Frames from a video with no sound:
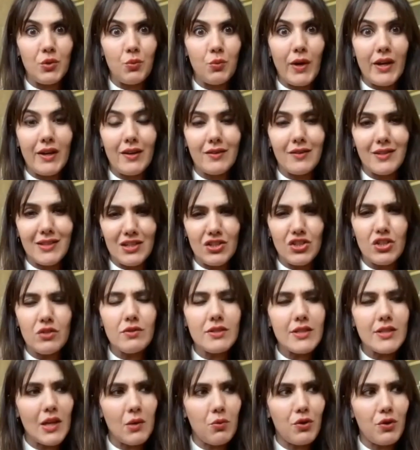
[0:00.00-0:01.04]
When, didn't you
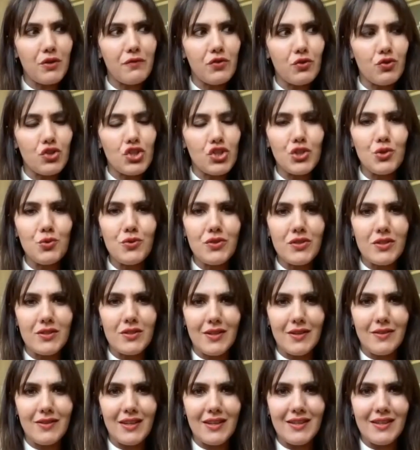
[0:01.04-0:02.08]
say one of your tutors, I
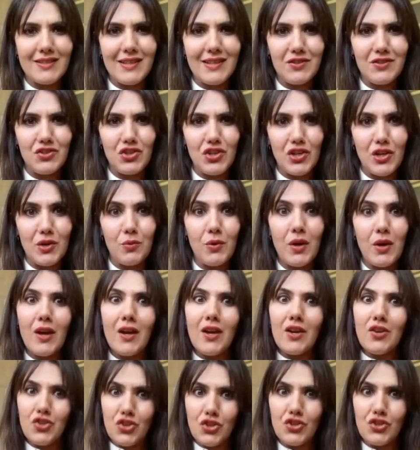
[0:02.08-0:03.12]
think, said to you,
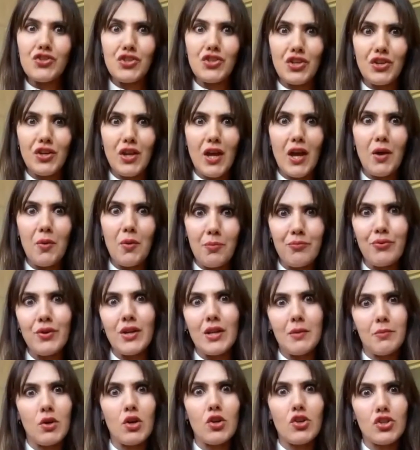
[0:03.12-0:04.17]
just so you know, pretty
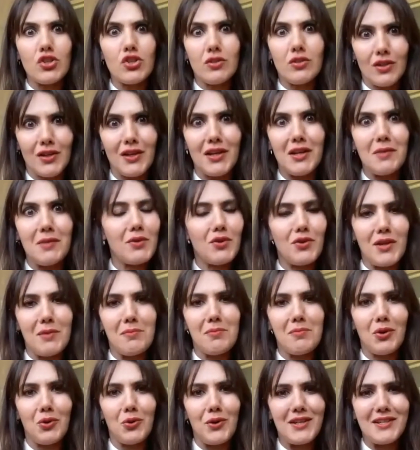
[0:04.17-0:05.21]
much you're going to be
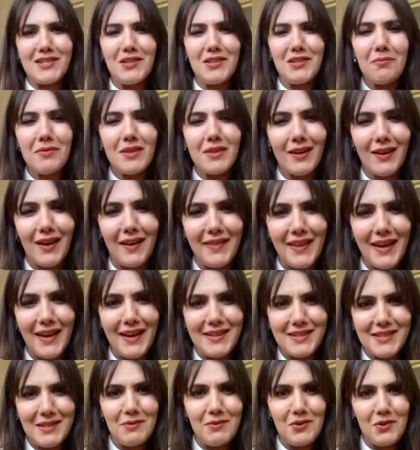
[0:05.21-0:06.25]
unemployed, something like that, I
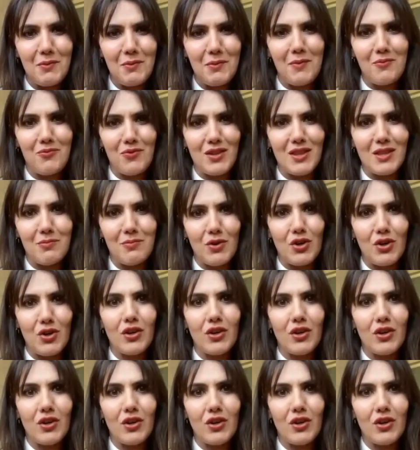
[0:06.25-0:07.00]
seem to remember in the book.